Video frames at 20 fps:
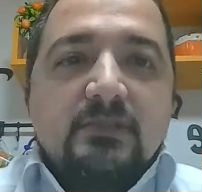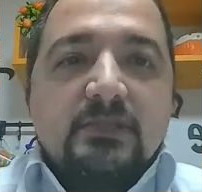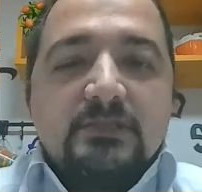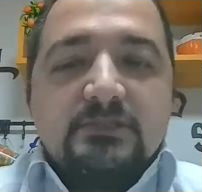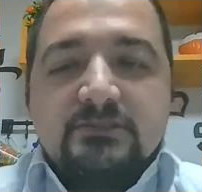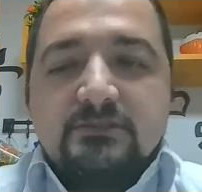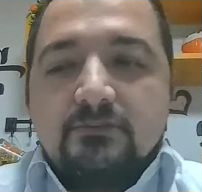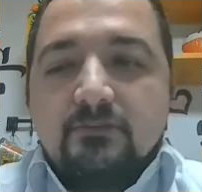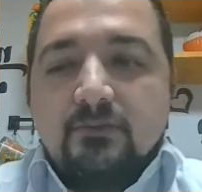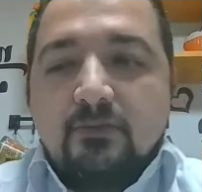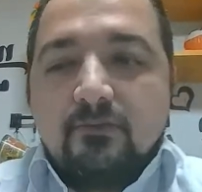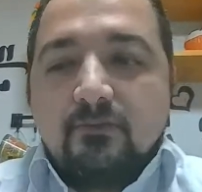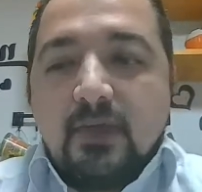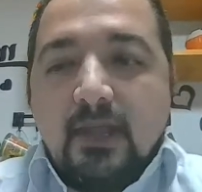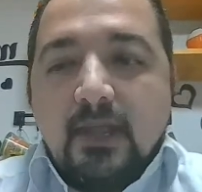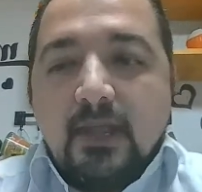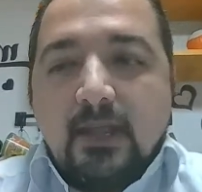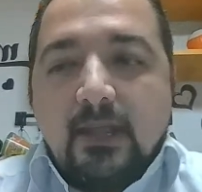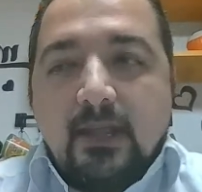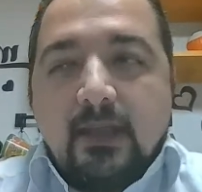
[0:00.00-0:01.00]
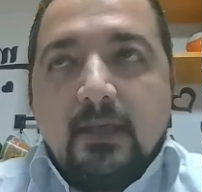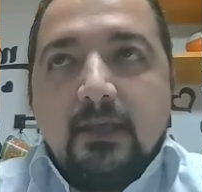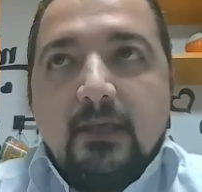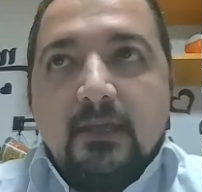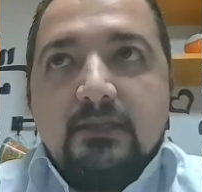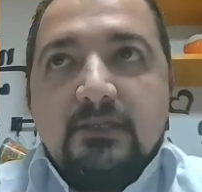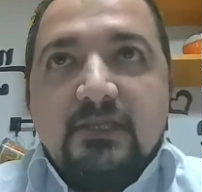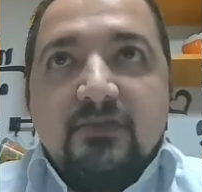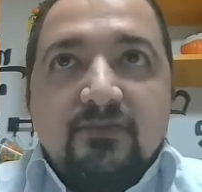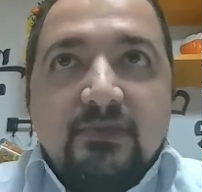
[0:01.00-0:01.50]
As you know,
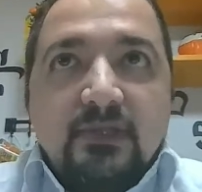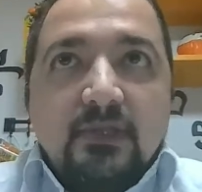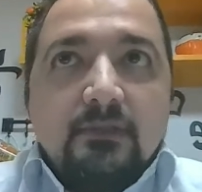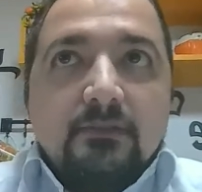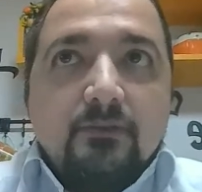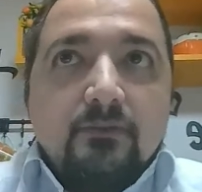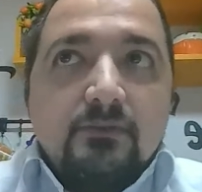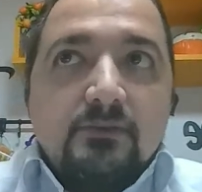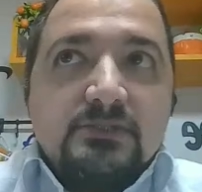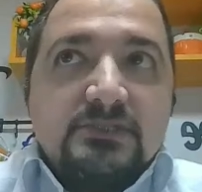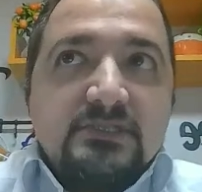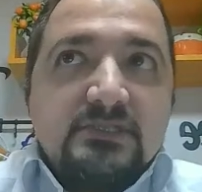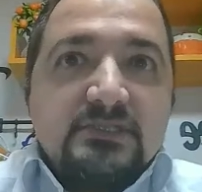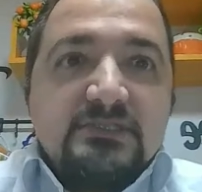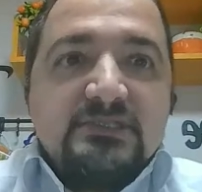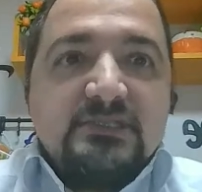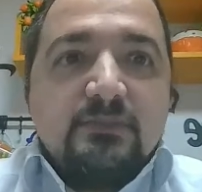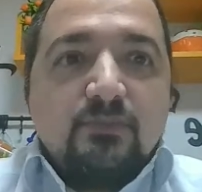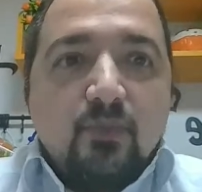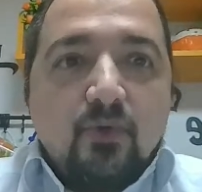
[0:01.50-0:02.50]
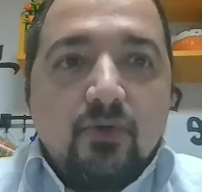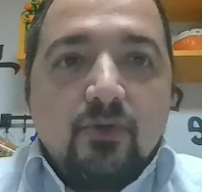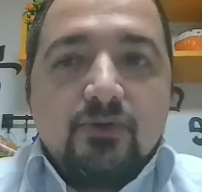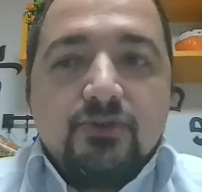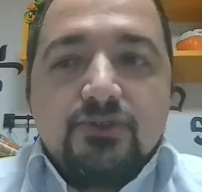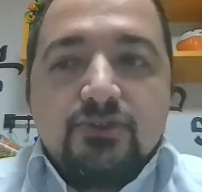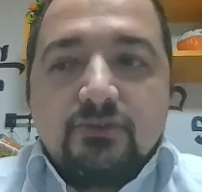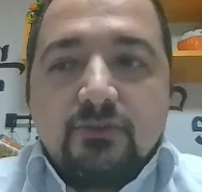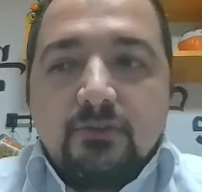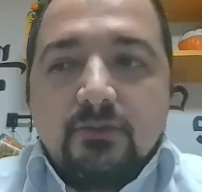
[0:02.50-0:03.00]
new technologies
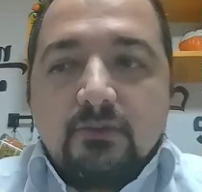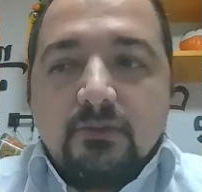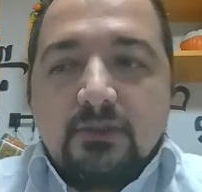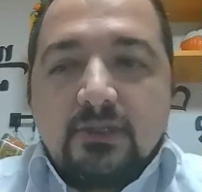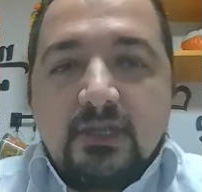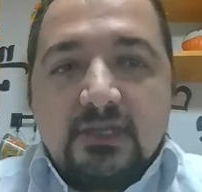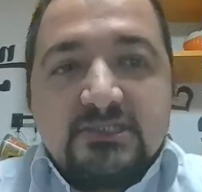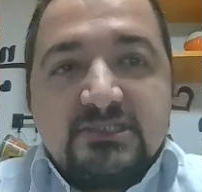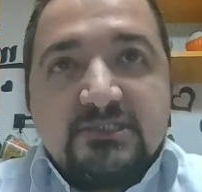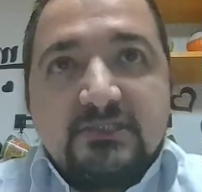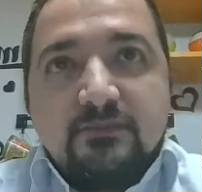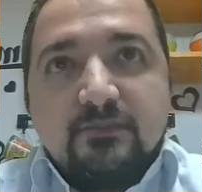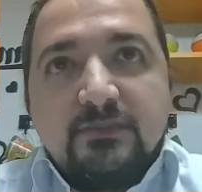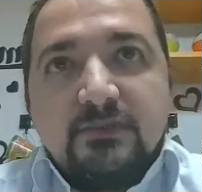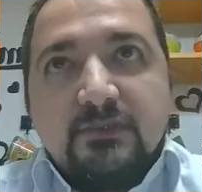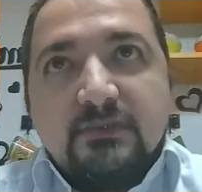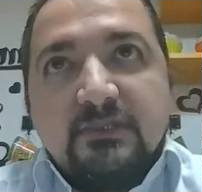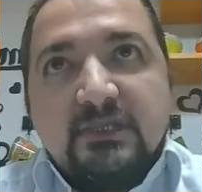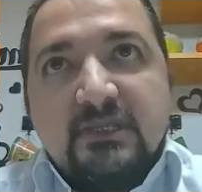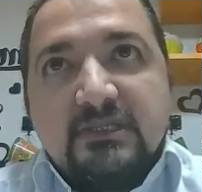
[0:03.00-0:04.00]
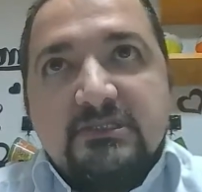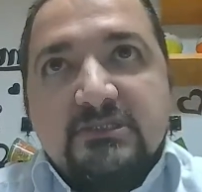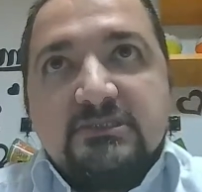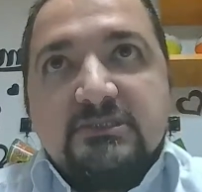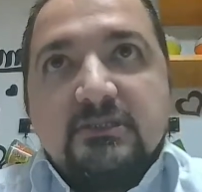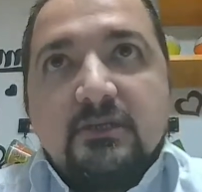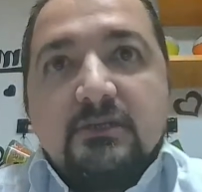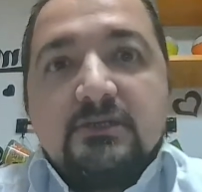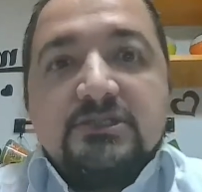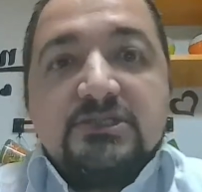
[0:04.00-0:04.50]
emerge, customer
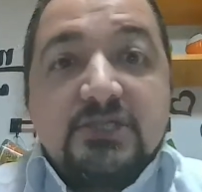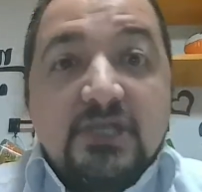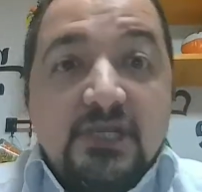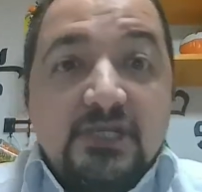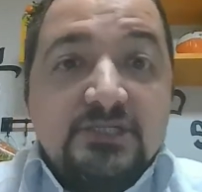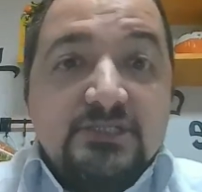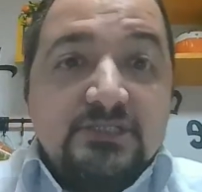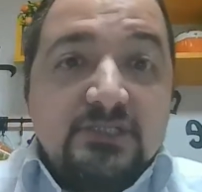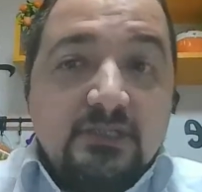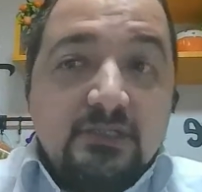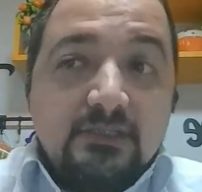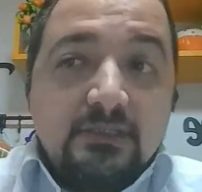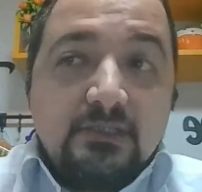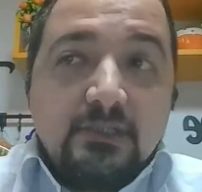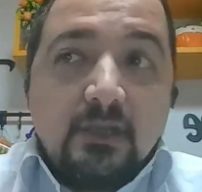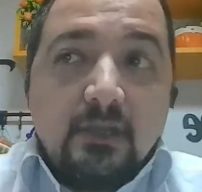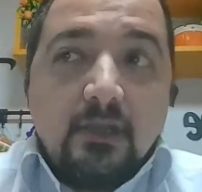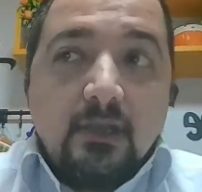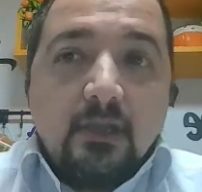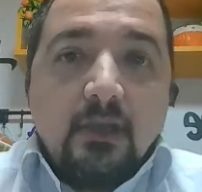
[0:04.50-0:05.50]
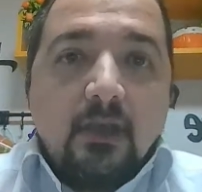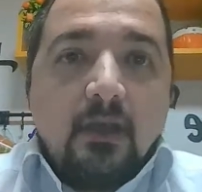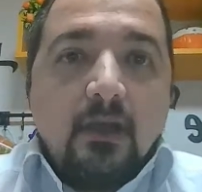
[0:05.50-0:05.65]
needs are changing,